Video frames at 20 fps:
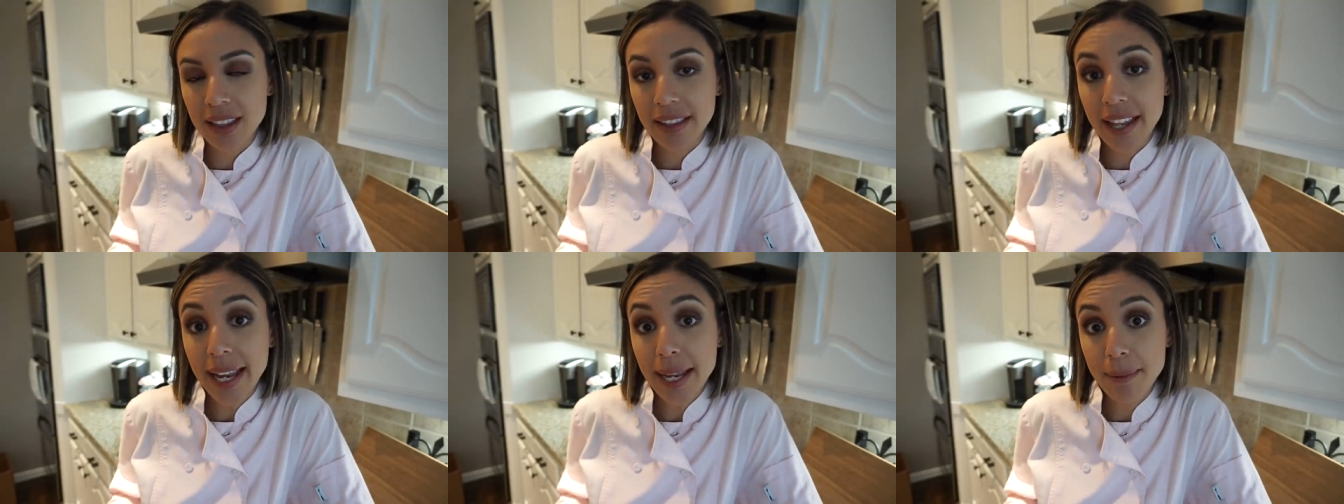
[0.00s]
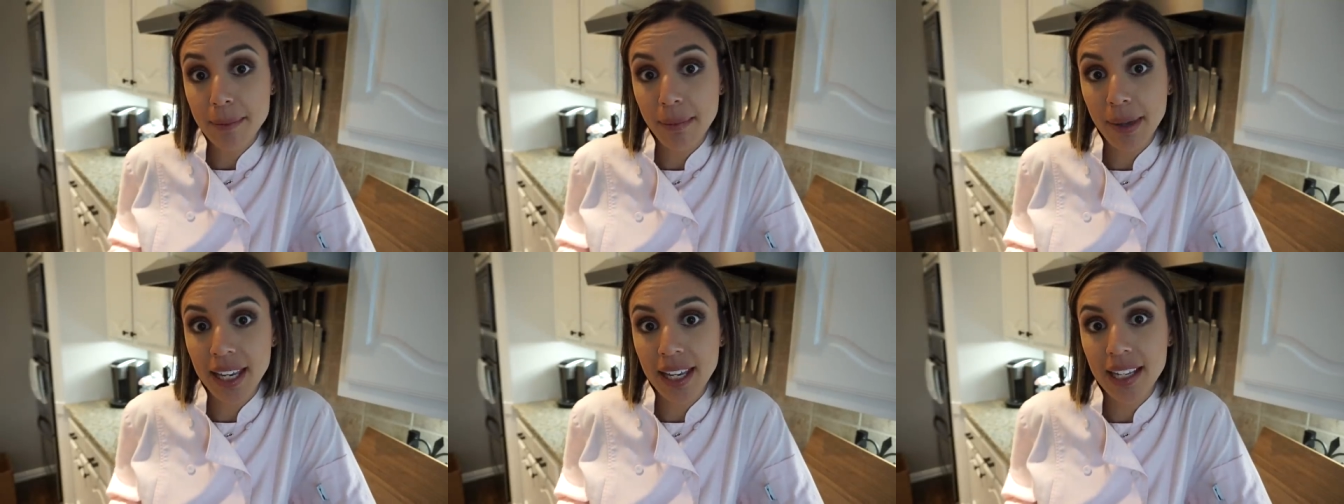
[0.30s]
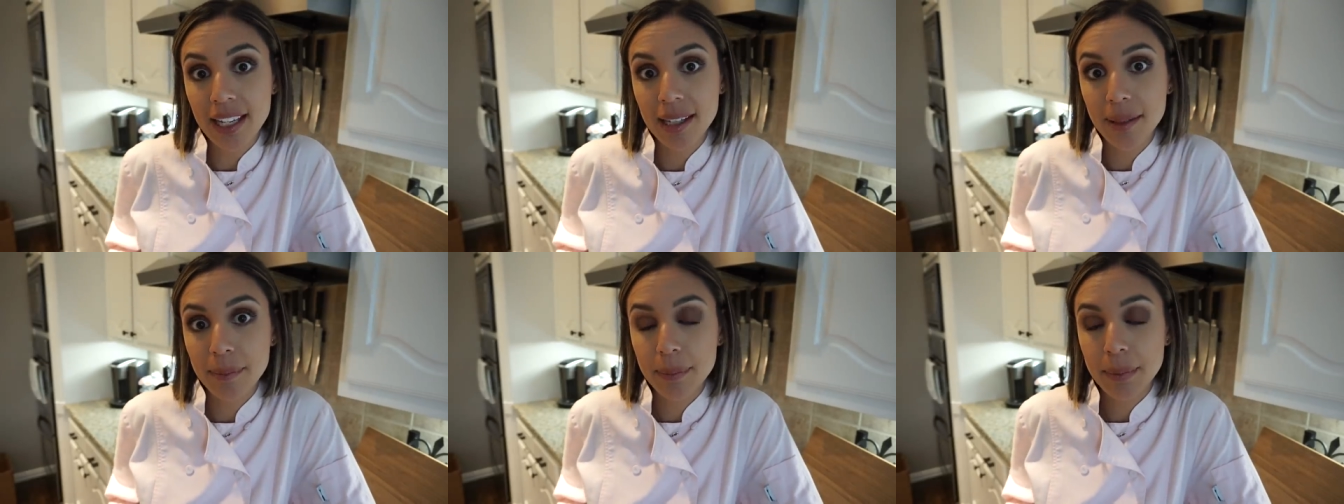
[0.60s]
light
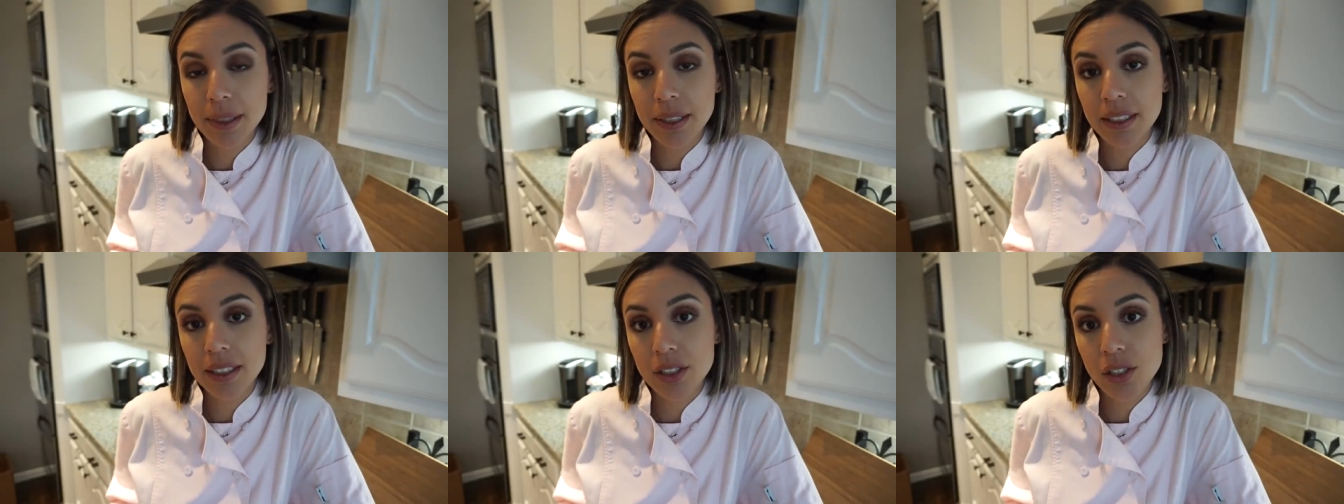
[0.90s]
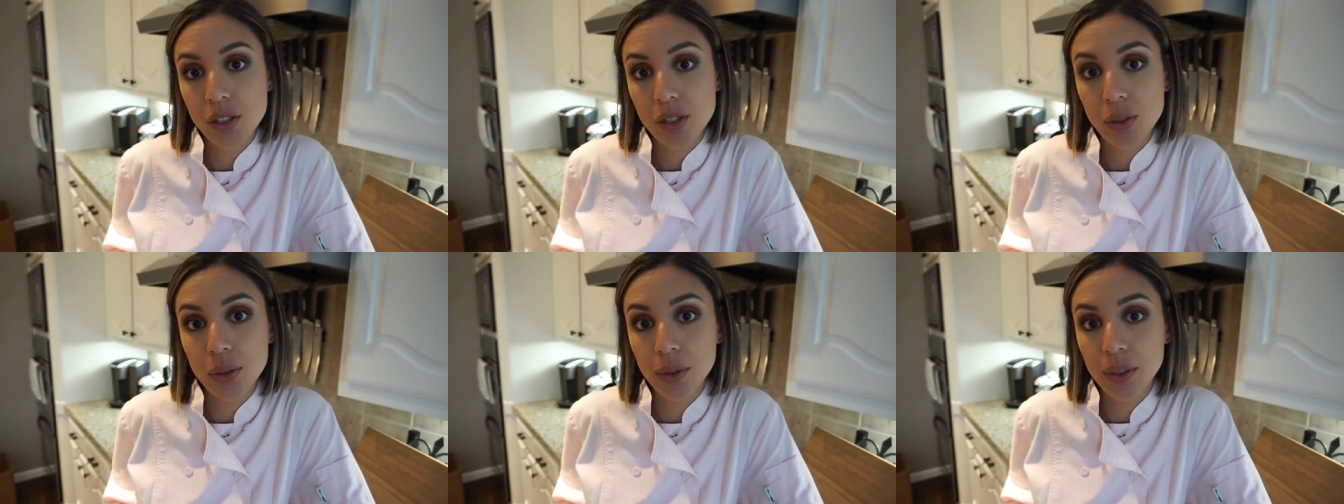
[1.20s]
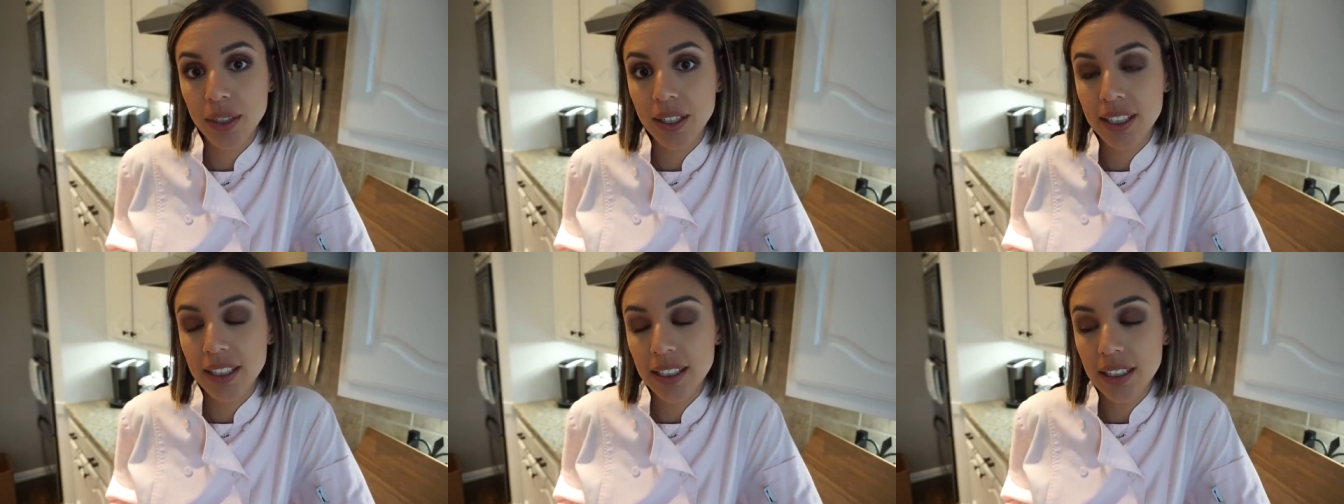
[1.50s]
makeup
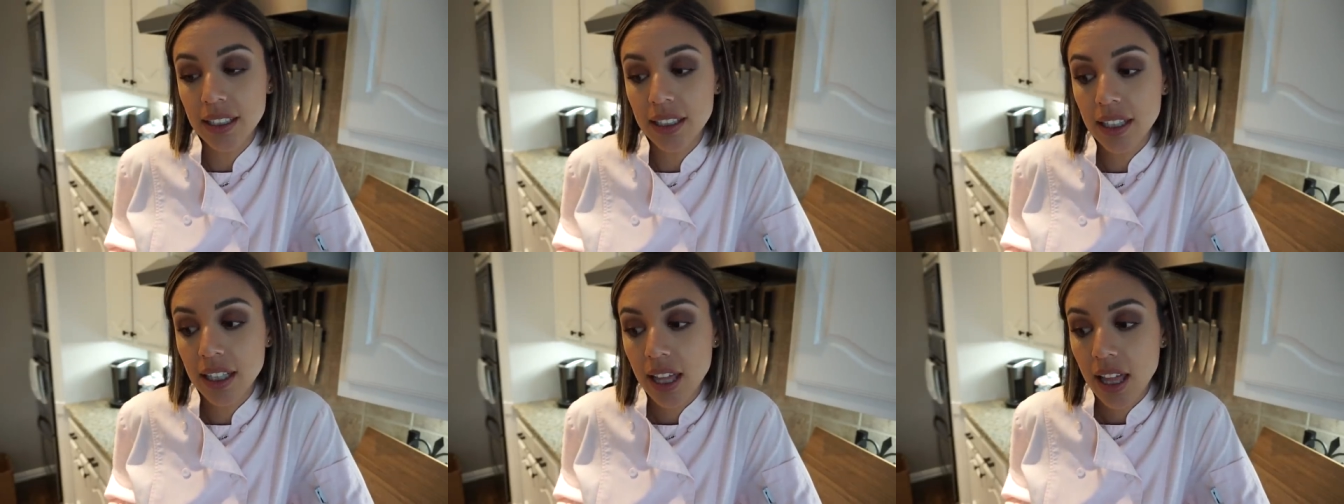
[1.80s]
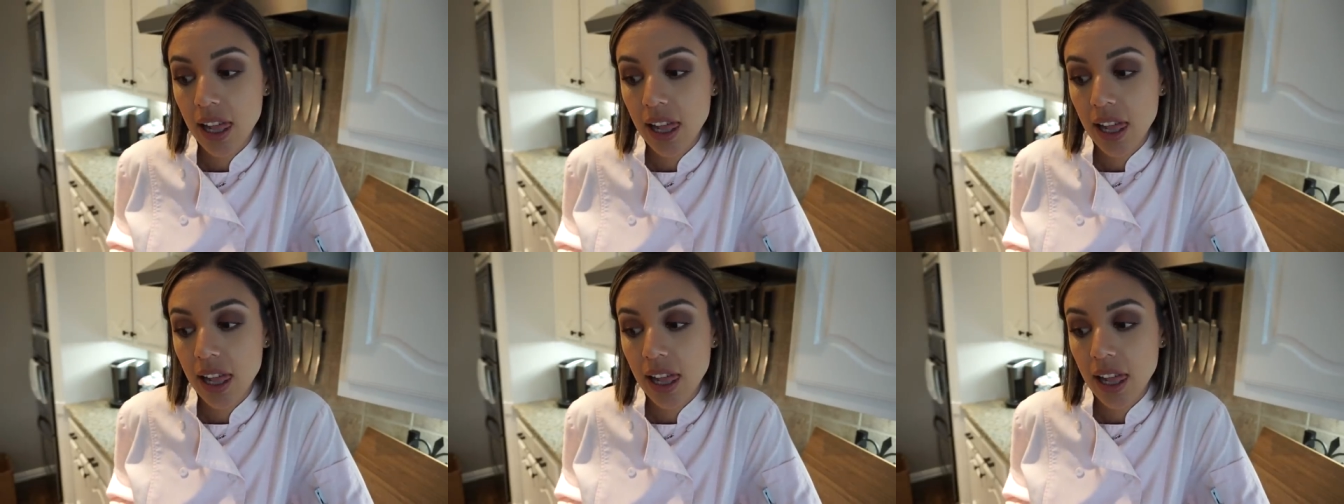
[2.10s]
tutorial